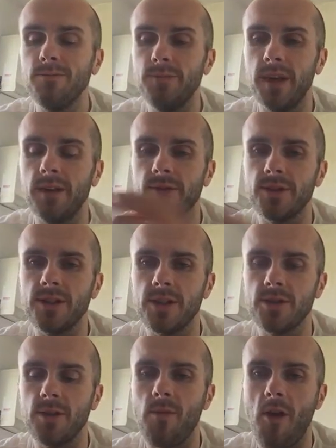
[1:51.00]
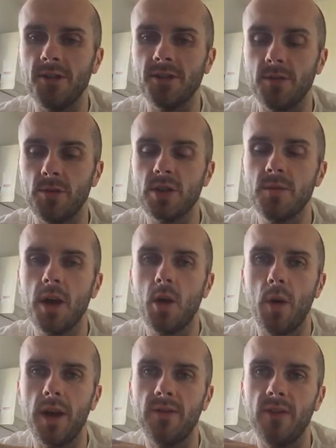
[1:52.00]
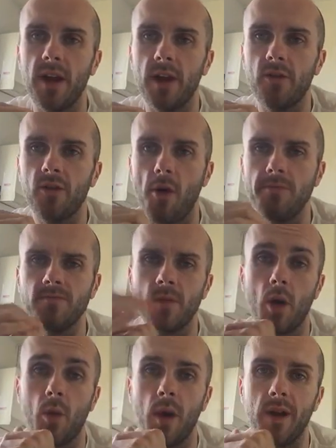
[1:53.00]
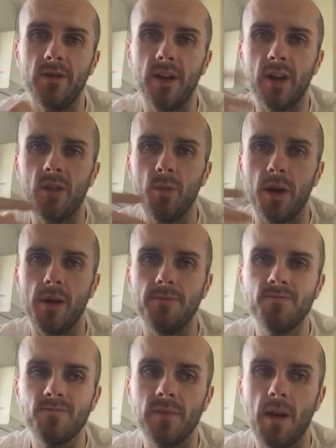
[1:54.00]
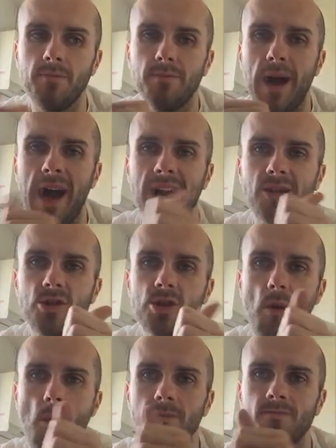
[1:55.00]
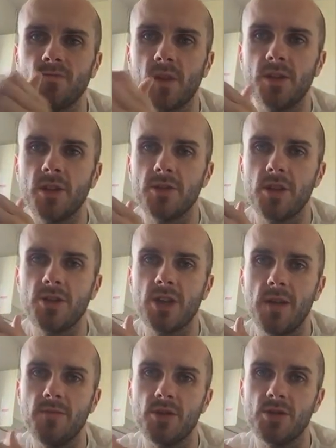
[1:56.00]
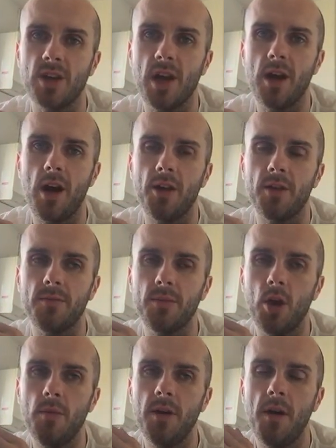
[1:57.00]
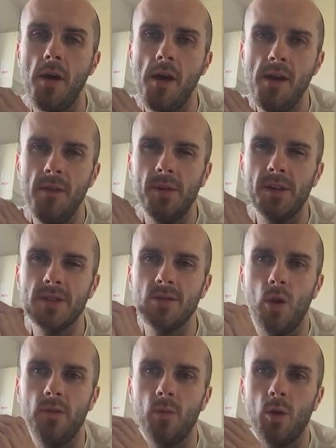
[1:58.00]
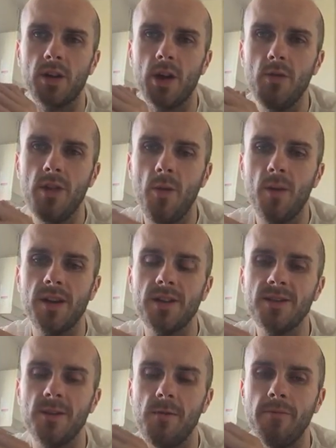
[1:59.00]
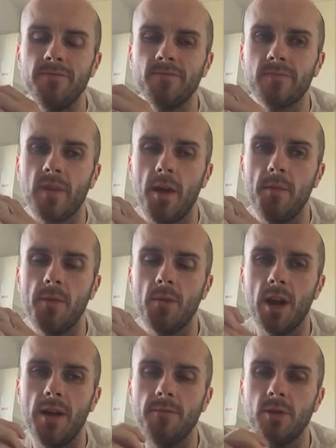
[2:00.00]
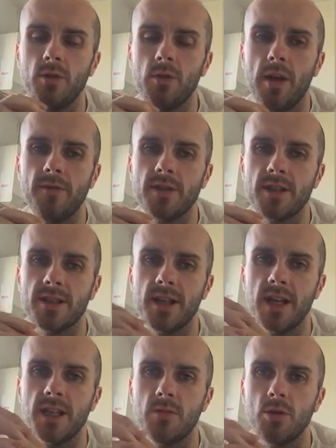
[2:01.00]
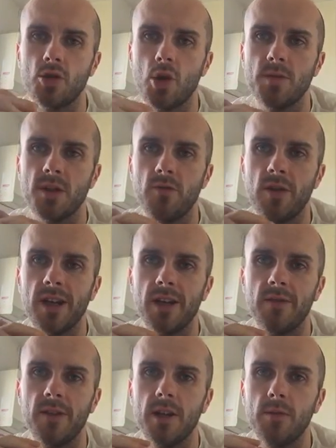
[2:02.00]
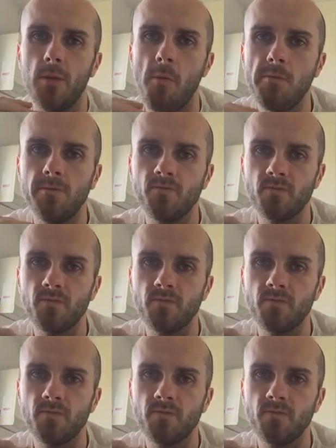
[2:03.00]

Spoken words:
Benefit system, or it's supposed to be a quick fix, or not a quick fix, but a patch until such times as you get other employment. But it doesn't often work out that way, doesn't it? I mean, we don't live in a society where jobs are readily available.